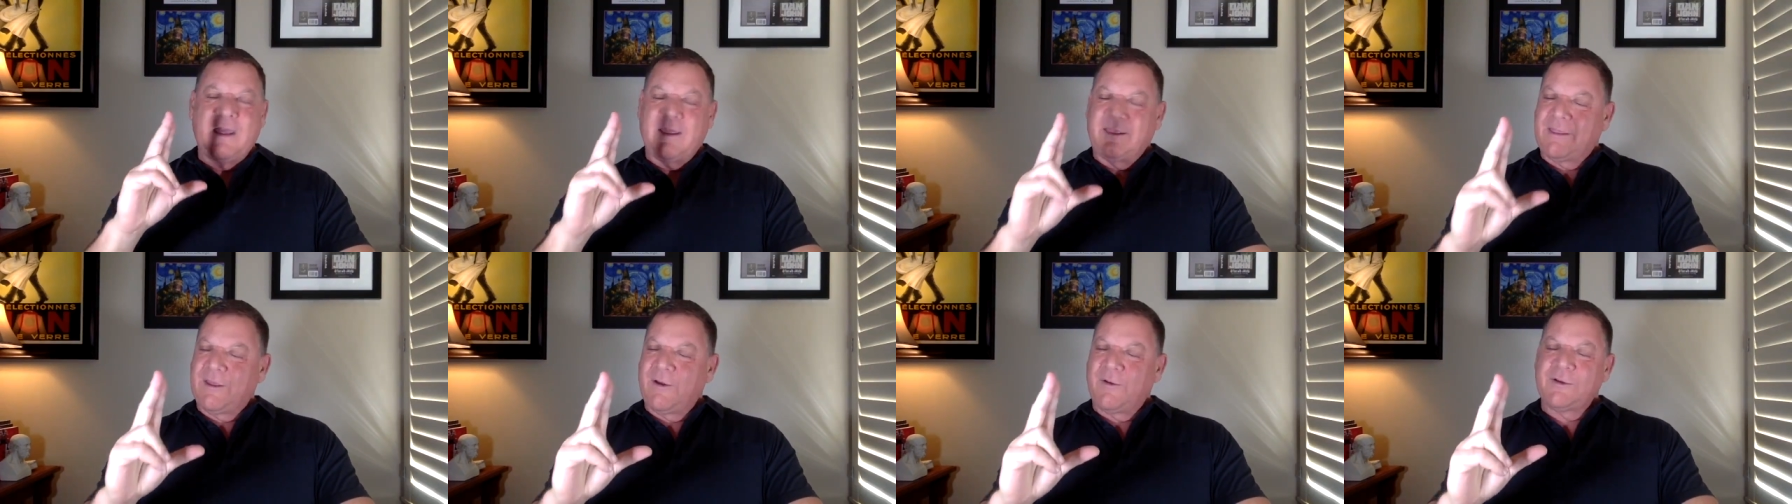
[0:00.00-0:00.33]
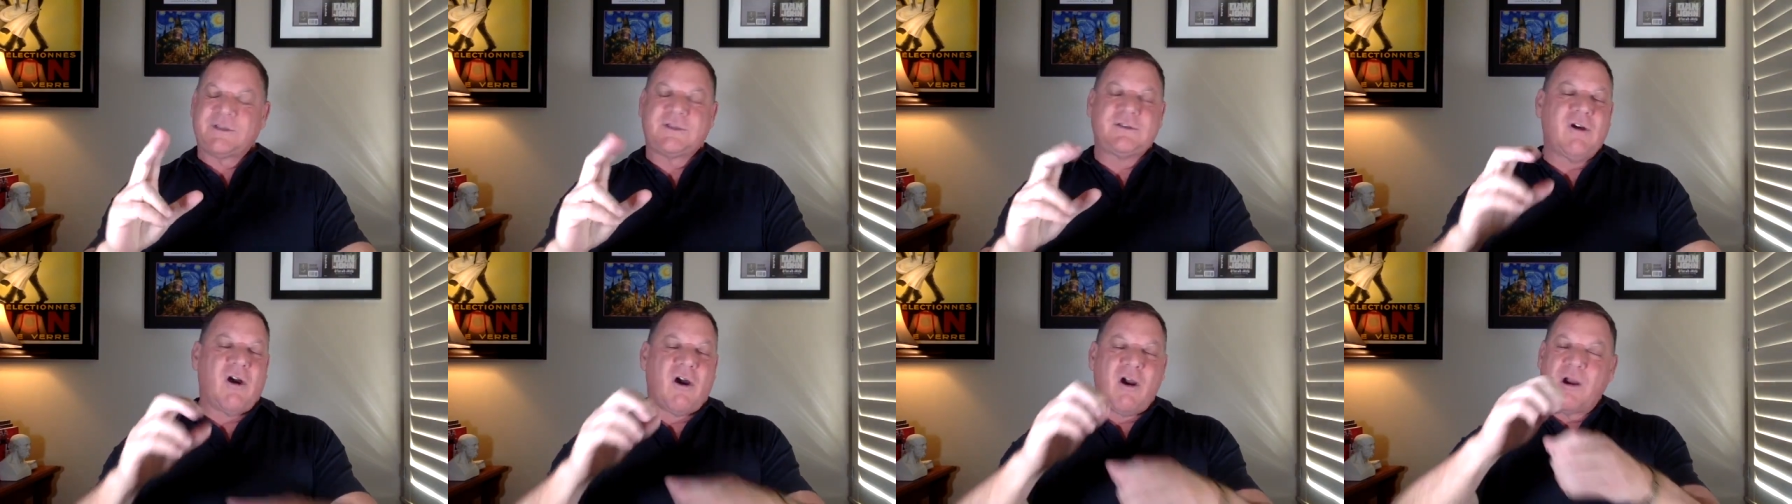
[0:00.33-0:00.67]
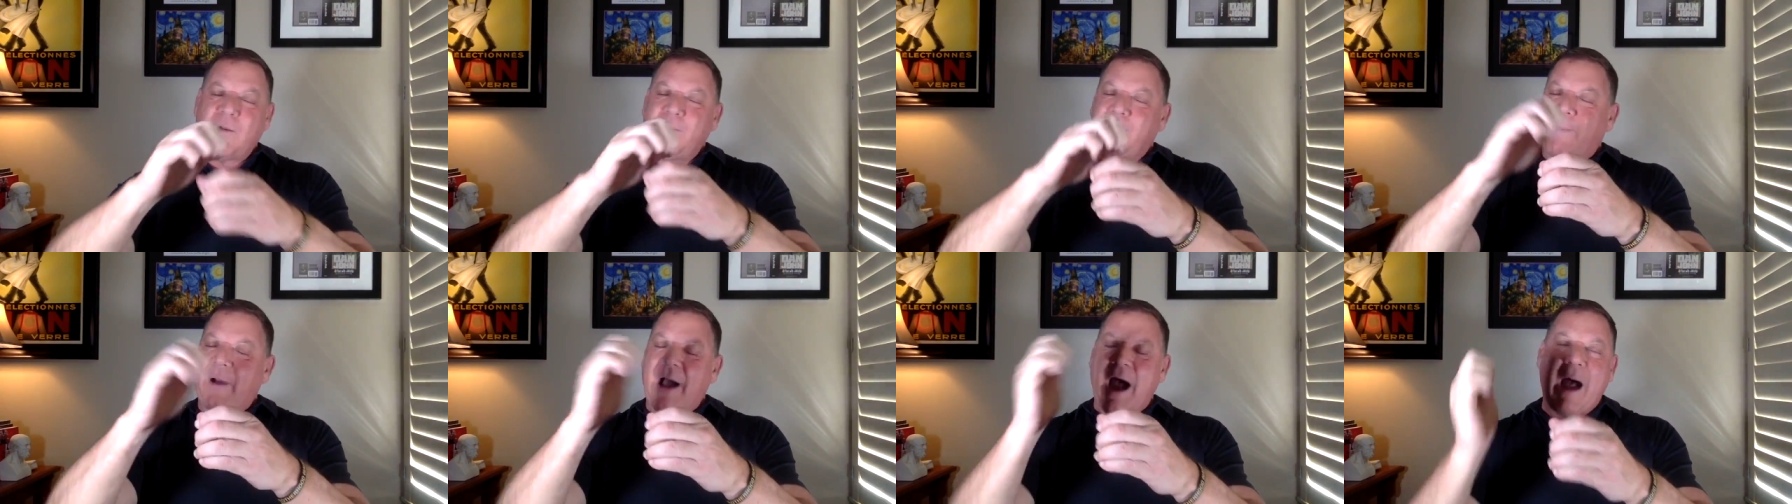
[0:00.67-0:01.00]
those
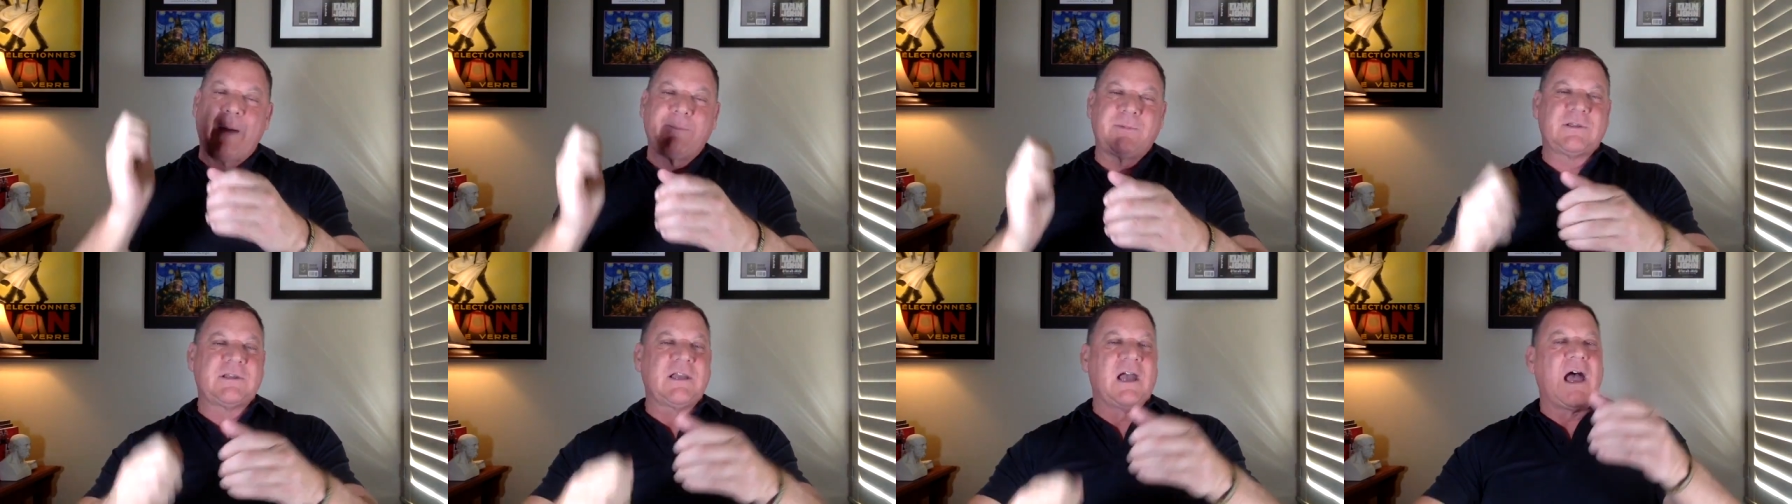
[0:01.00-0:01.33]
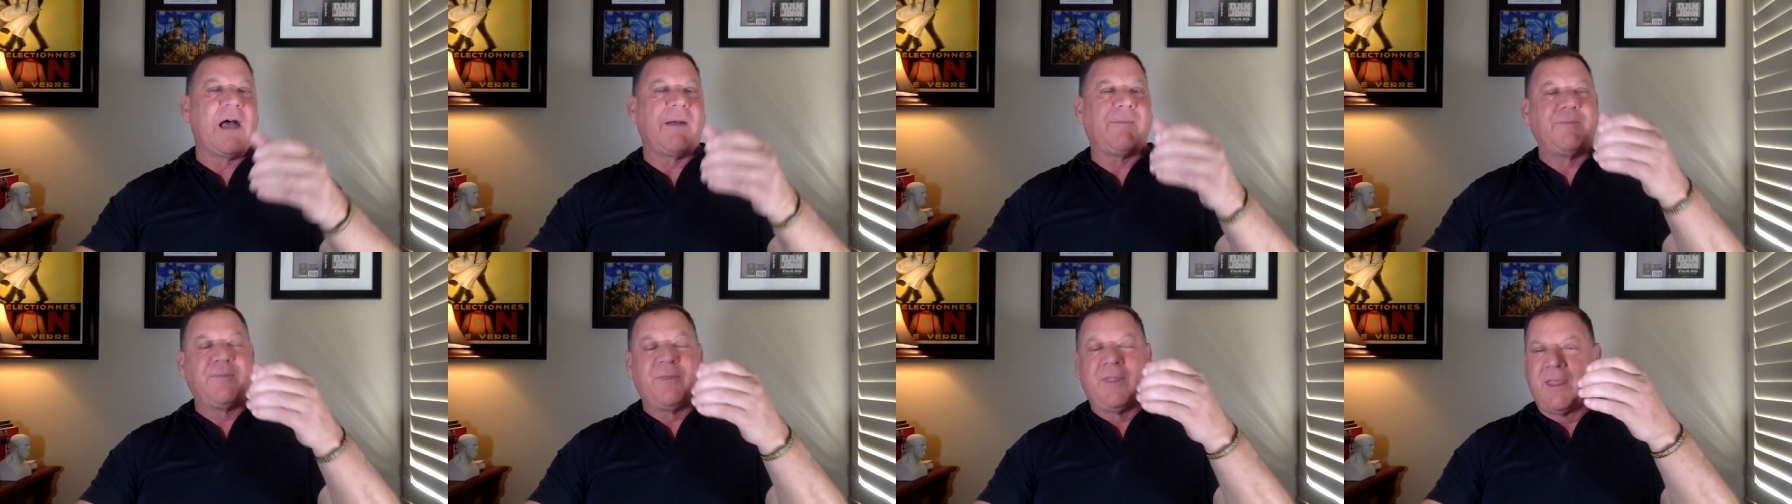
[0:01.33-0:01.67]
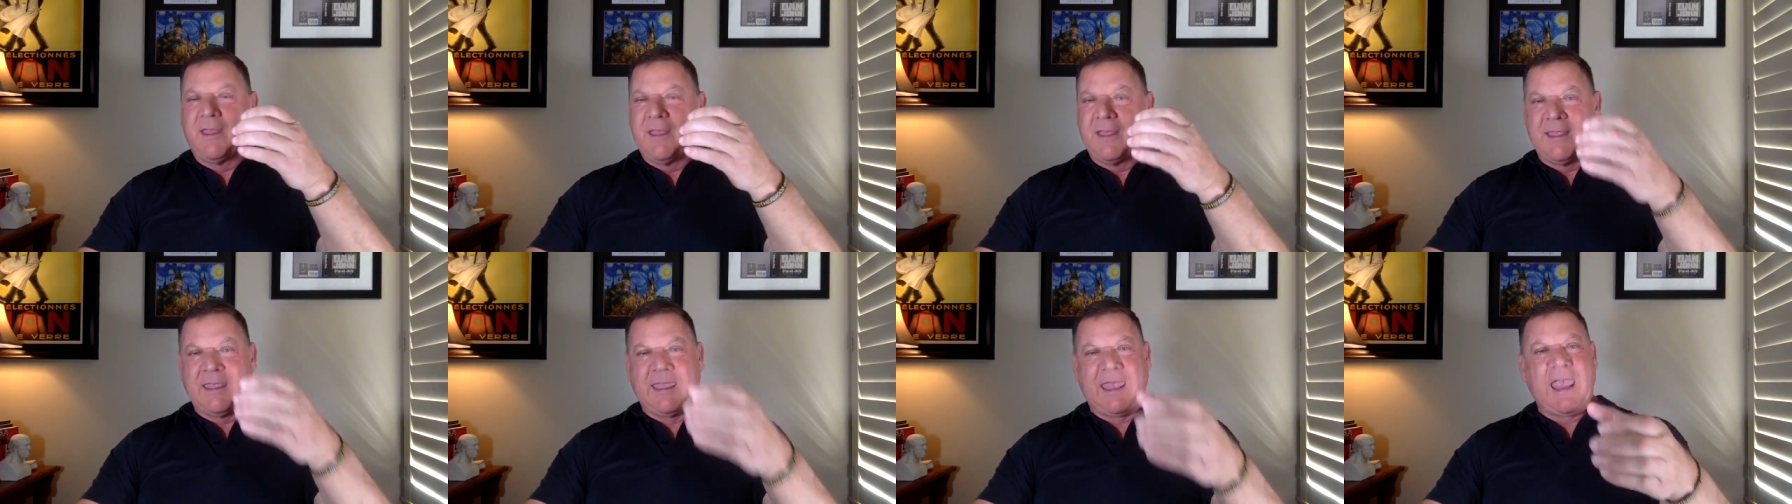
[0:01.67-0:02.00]
darn pop top
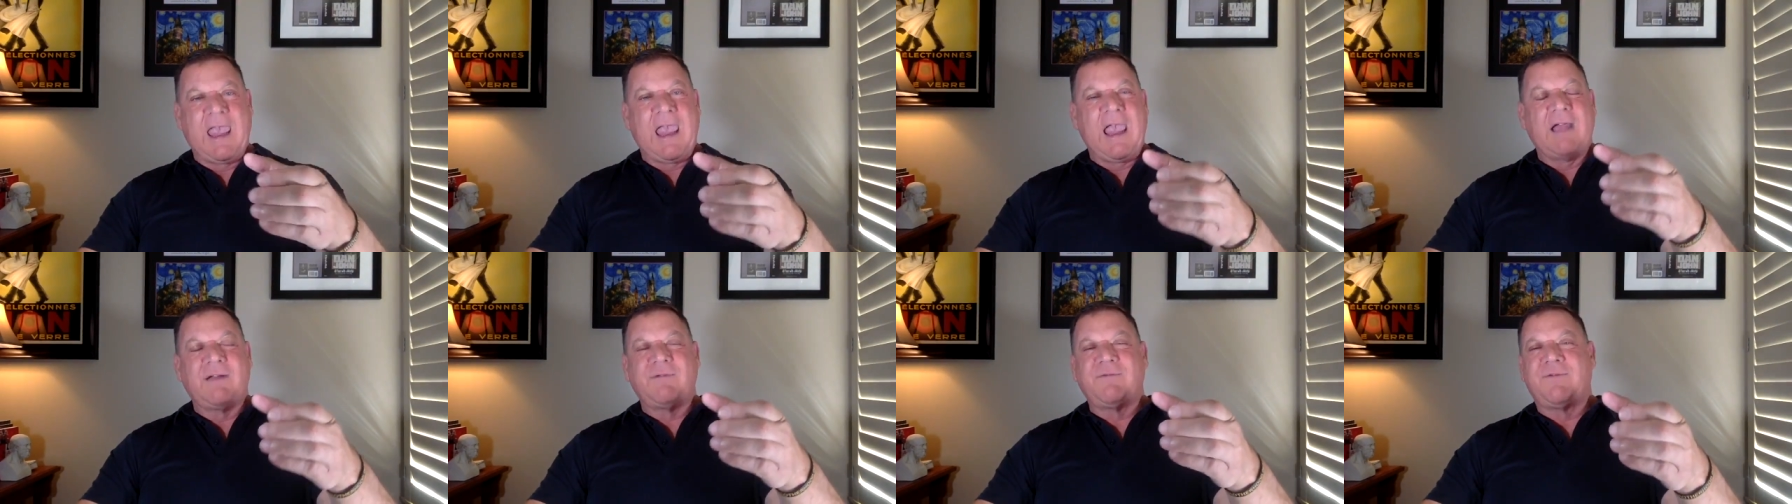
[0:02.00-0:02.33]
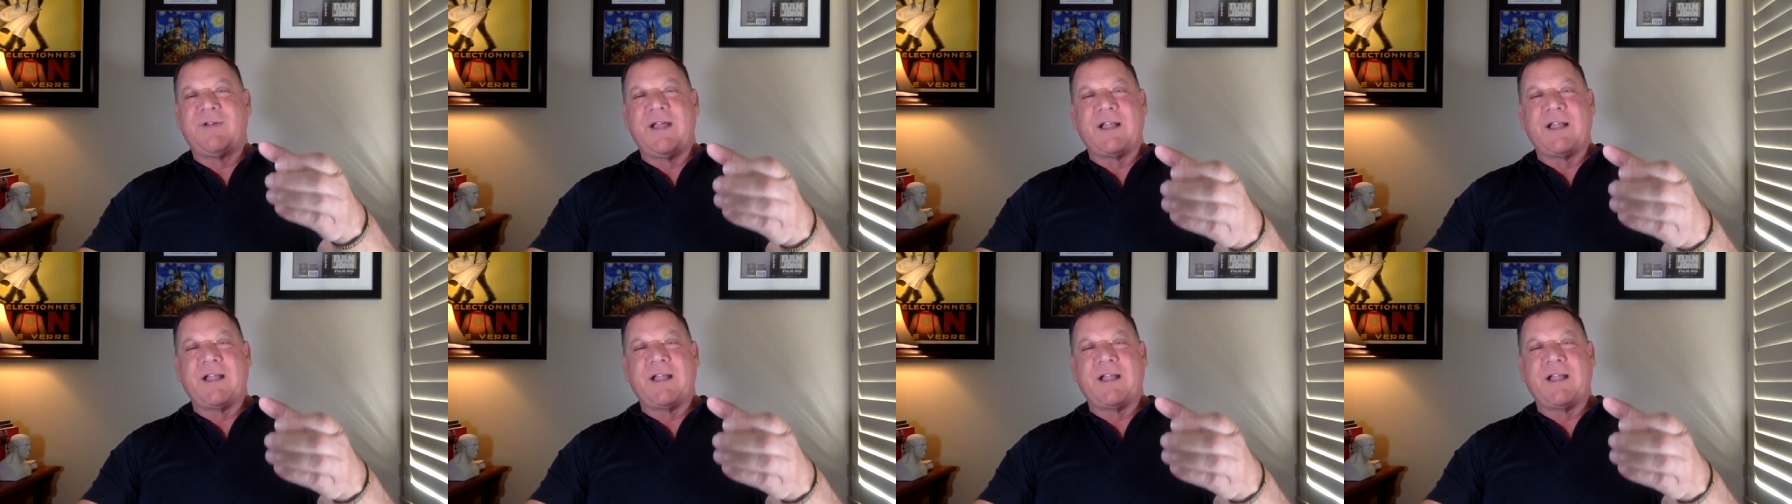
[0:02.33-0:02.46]
canned